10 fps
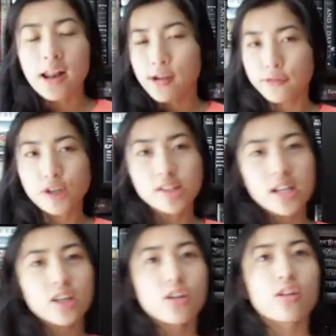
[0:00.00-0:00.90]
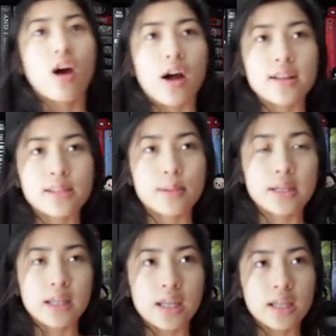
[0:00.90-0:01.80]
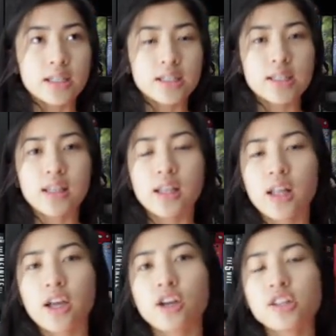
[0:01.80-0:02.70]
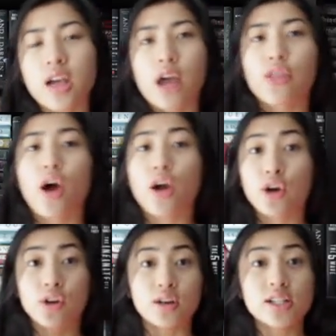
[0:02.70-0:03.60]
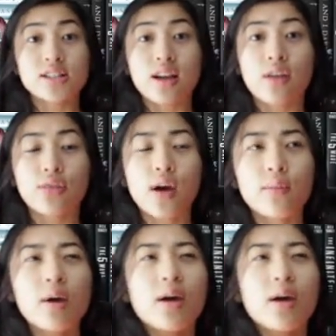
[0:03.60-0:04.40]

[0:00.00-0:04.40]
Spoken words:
at first, I did not expect Kitty to send the letters. I thought Chris sent them,